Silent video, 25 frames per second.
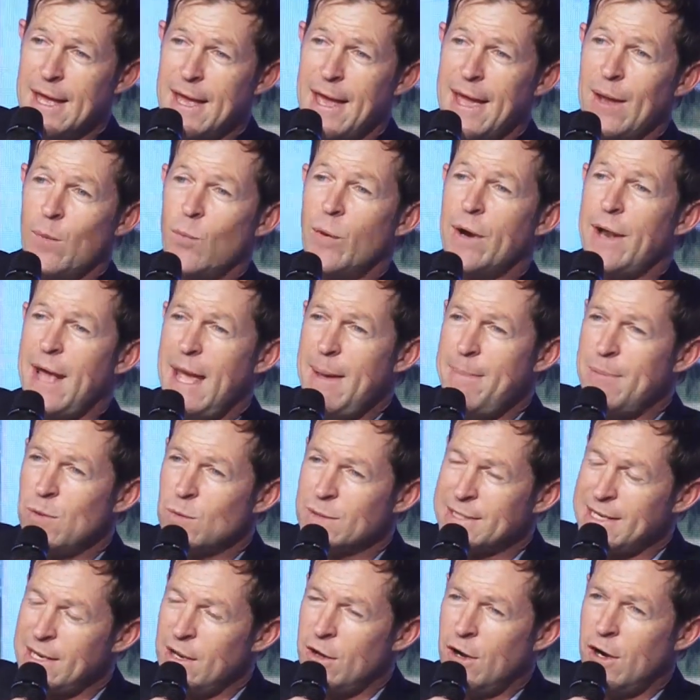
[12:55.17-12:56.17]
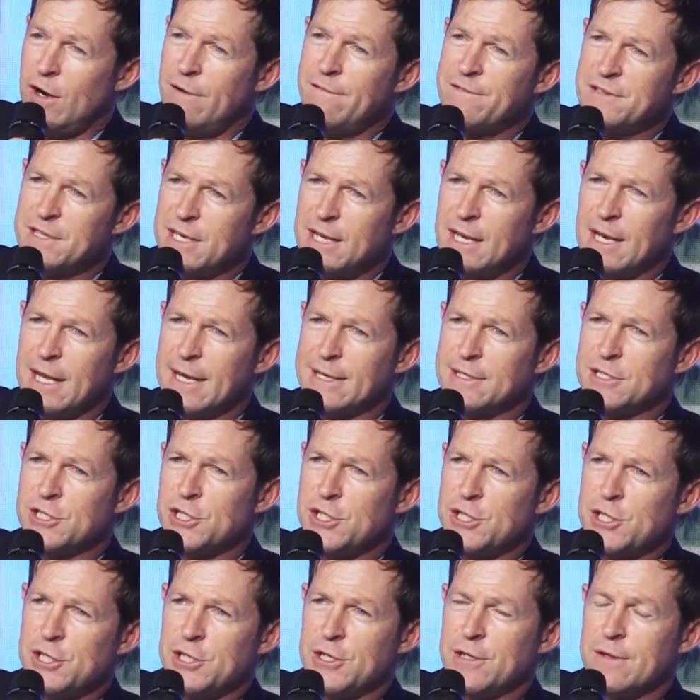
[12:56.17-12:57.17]
And what happened was that after
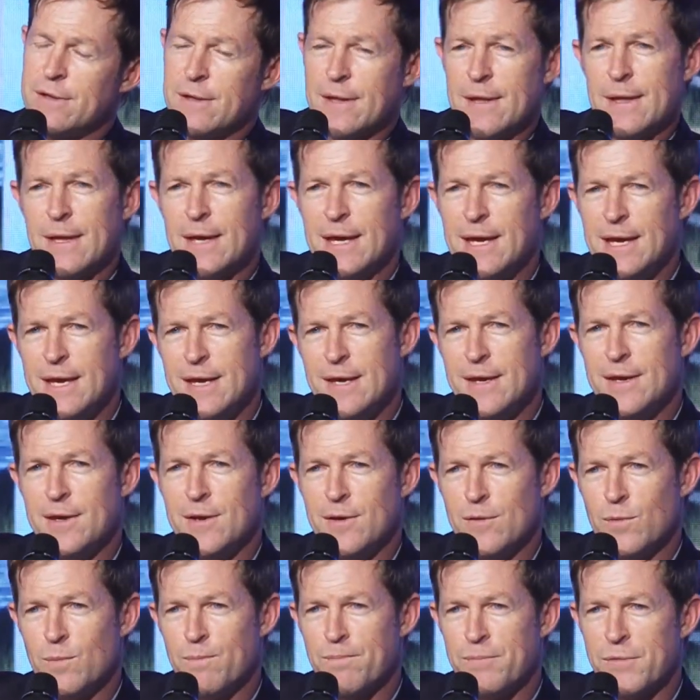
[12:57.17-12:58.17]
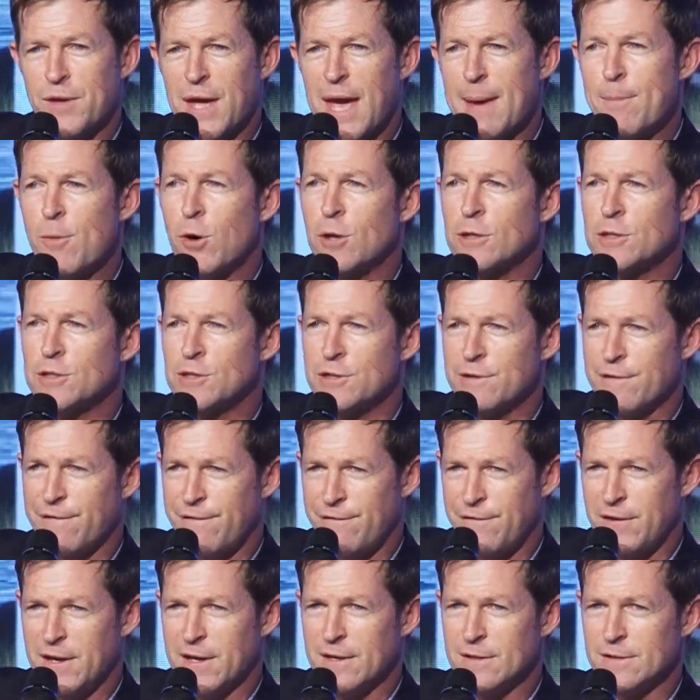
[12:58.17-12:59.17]
lunch, he came onto the
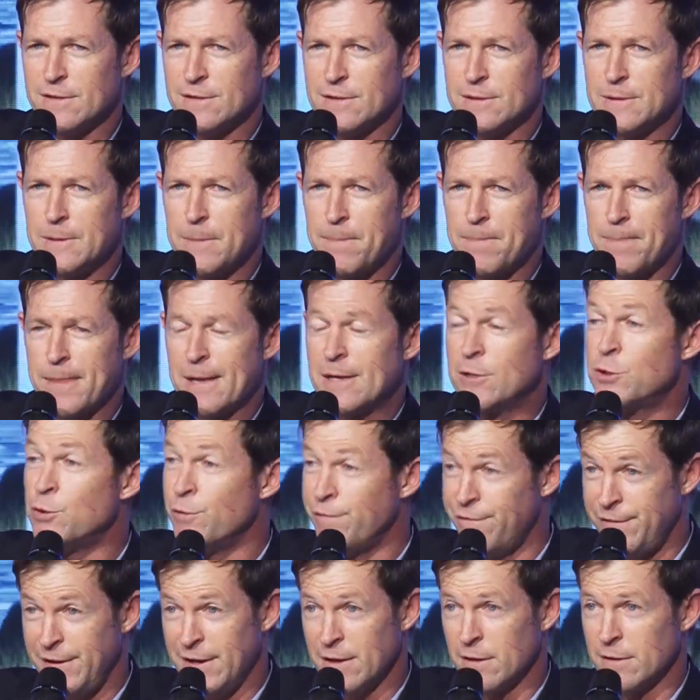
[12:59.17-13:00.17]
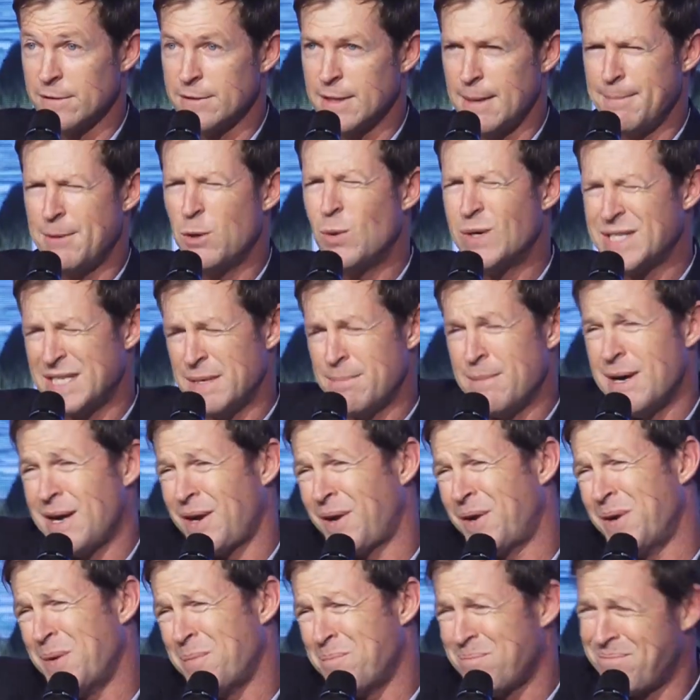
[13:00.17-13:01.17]
field to field. I mean, Wasim
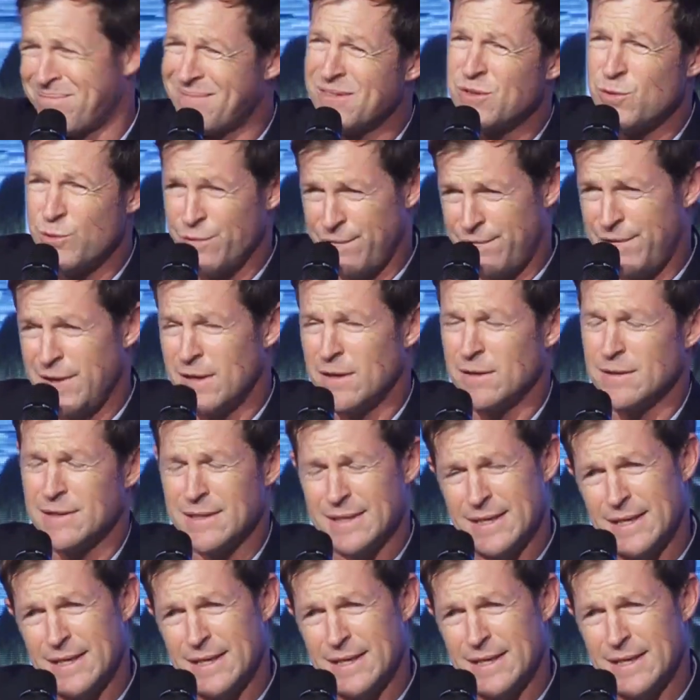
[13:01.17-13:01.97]
Akram to field.